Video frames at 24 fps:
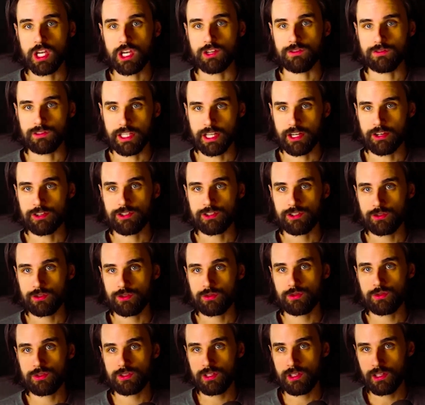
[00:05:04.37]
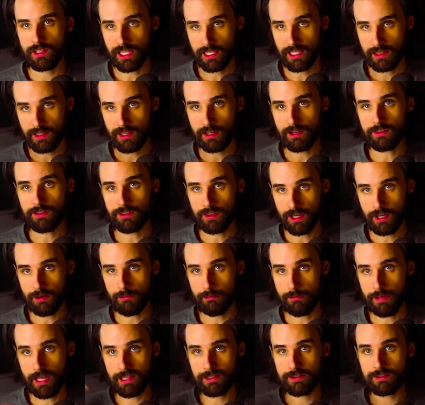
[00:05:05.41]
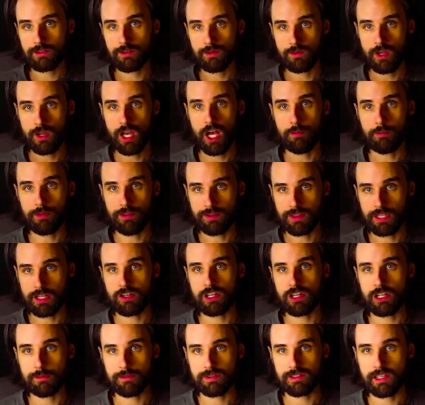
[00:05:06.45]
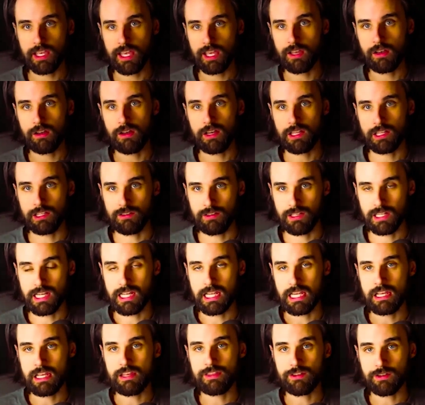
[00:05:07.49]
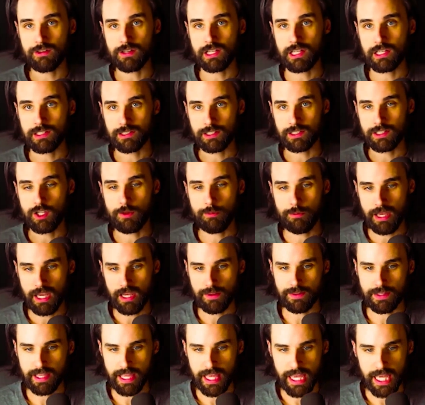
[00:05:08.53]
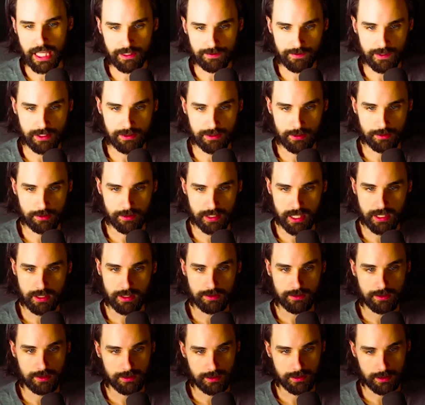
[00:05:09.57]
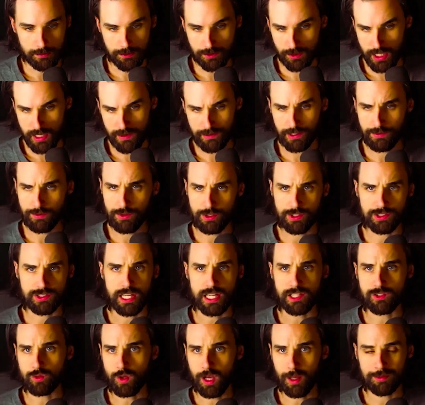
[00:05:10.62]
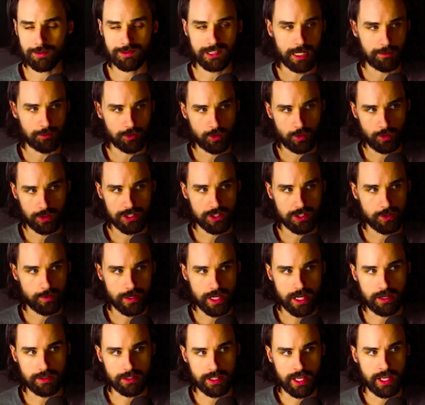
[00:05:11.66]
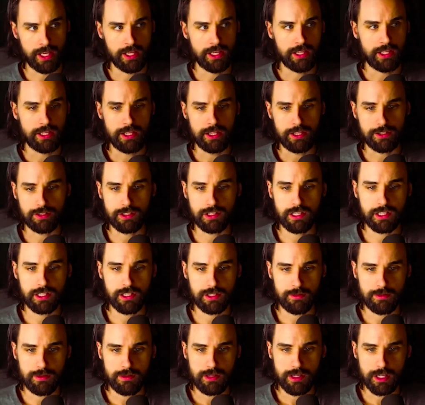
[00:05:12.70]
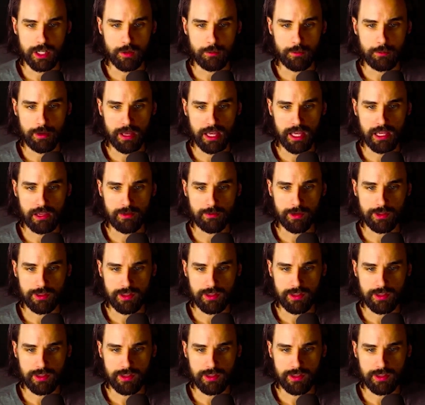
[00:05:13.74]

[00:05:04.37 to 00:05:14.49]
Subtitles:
of layer 2s. Like they're meant to help Ethereum scale, and you need Ether to continue paying the gas fees in those ecosystems. So even if you decide to swap stable coins around, you still need to, pay with